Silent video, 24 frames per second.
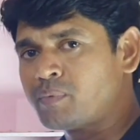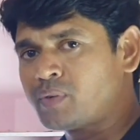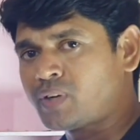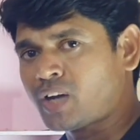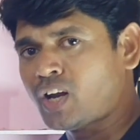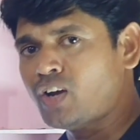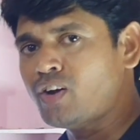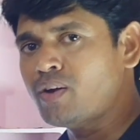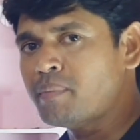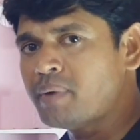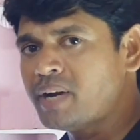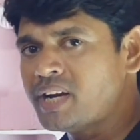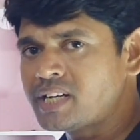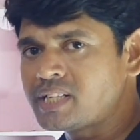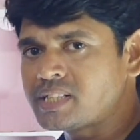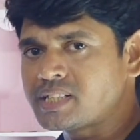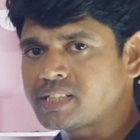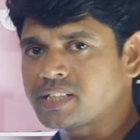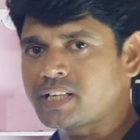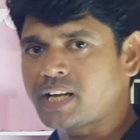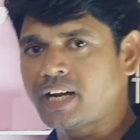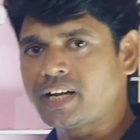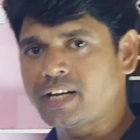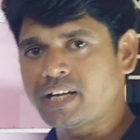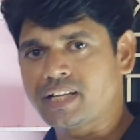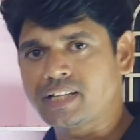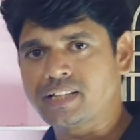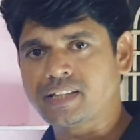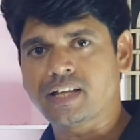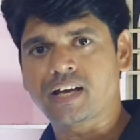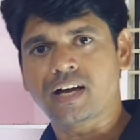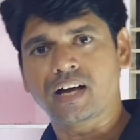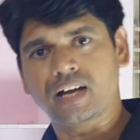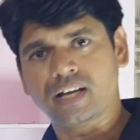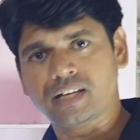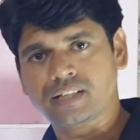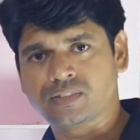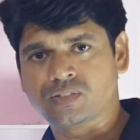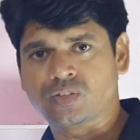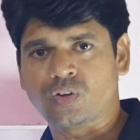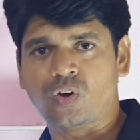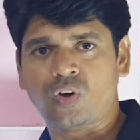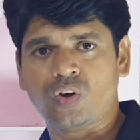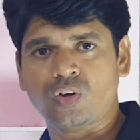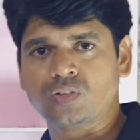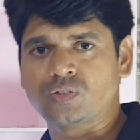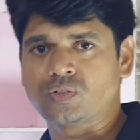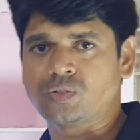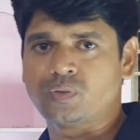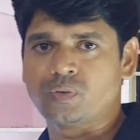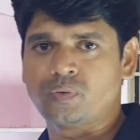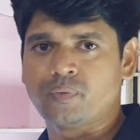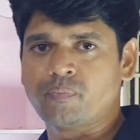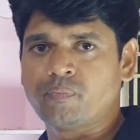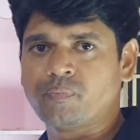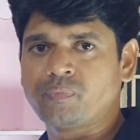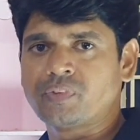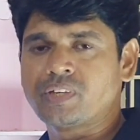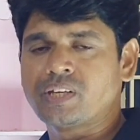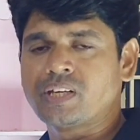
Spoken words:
Trilobites contain the eyes also.